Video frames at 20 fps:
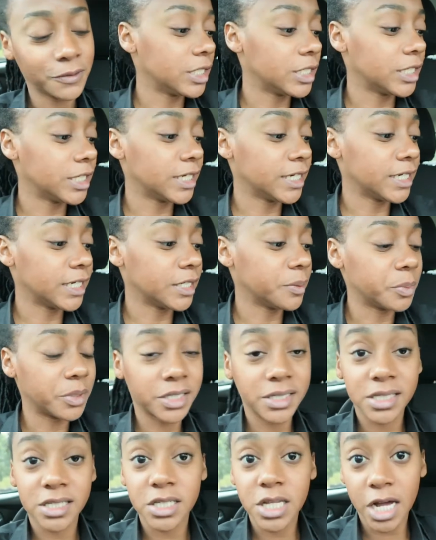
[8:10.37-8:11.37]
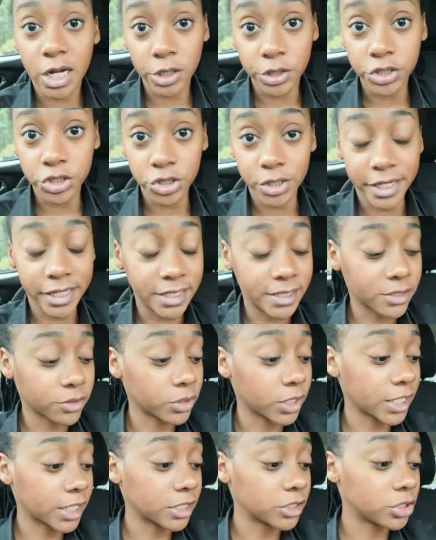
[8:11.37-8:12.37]
because it's not good to
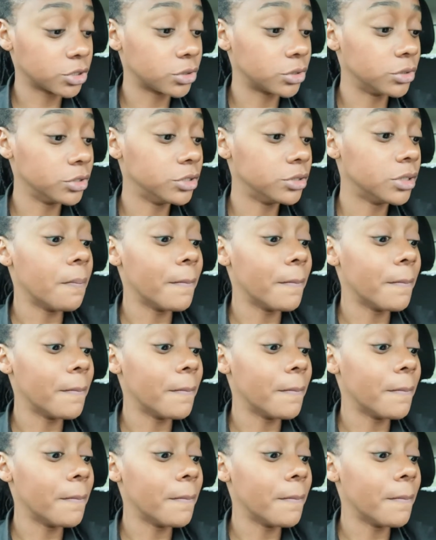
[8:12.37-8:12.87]
cancel, like I told.